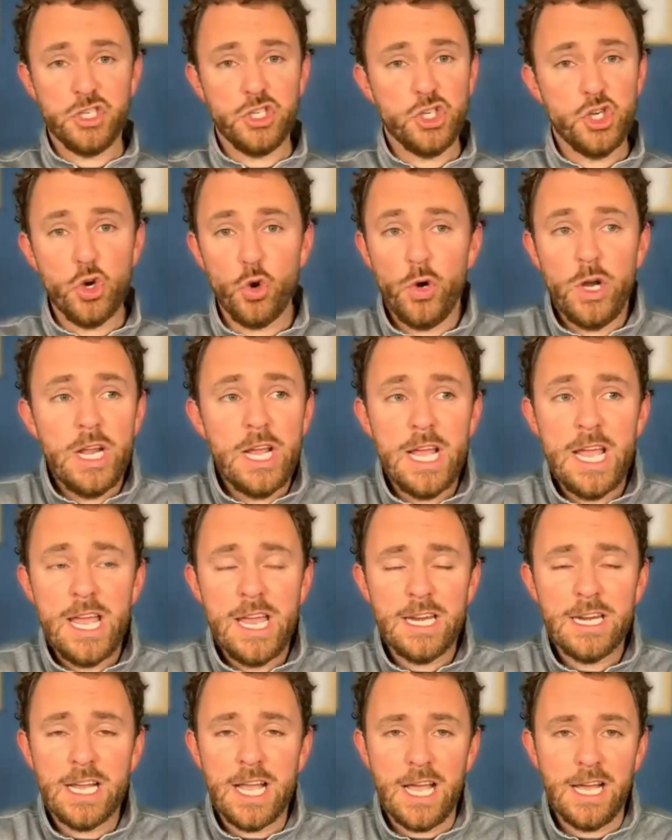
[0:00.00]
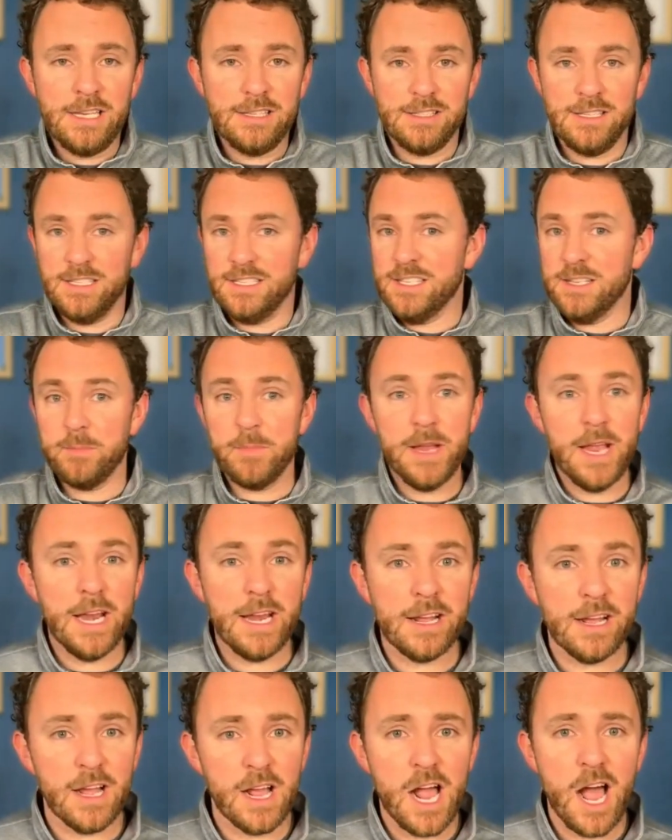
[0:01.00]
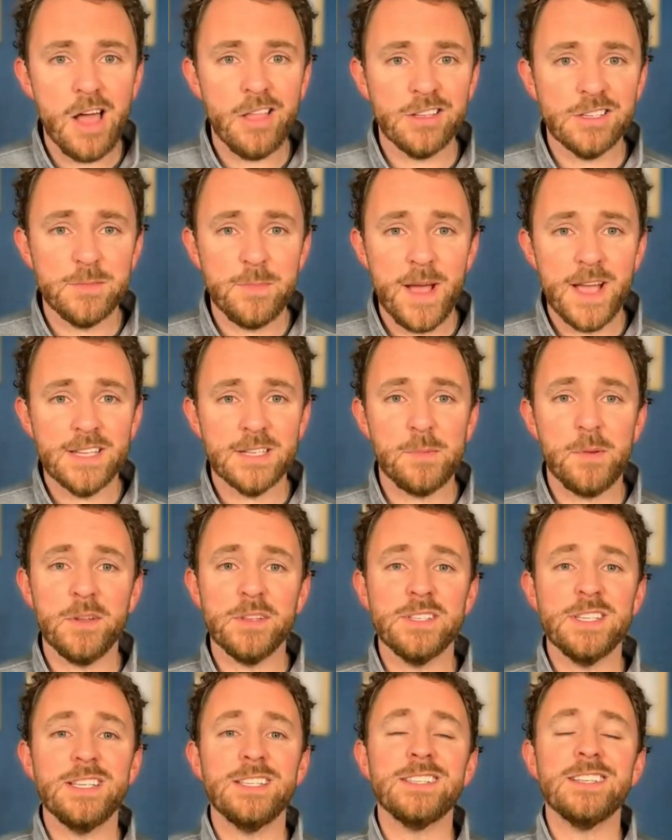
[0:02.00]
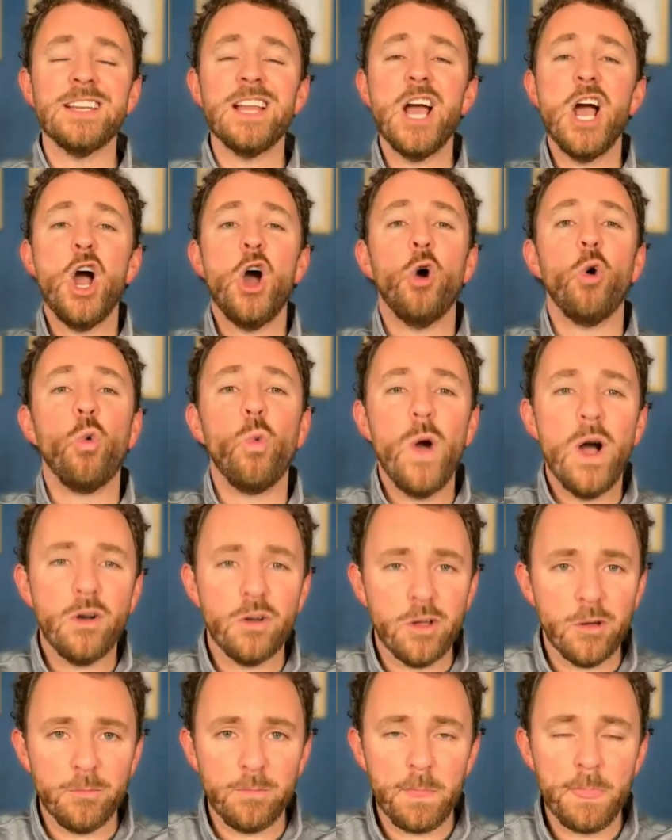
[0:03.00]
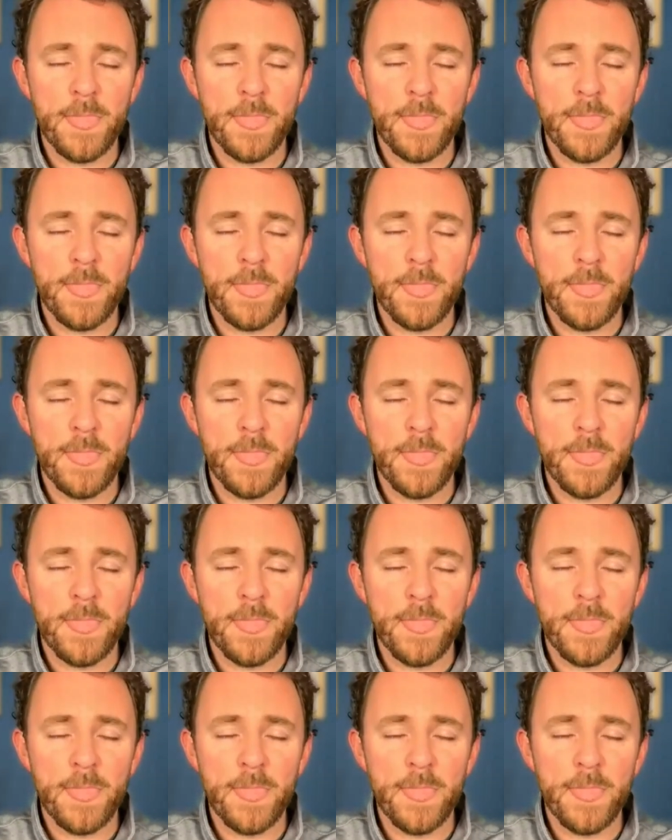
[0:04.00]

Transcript: joining in because it's the beginning of college basketball season, welcome.